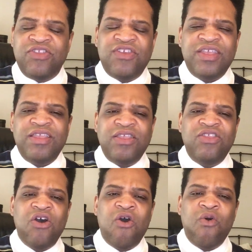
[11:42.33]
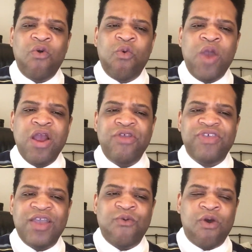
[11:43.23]
didn't know where
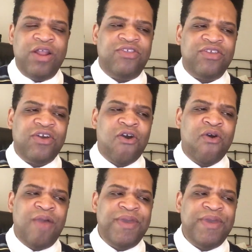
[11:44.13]
they wanted to go.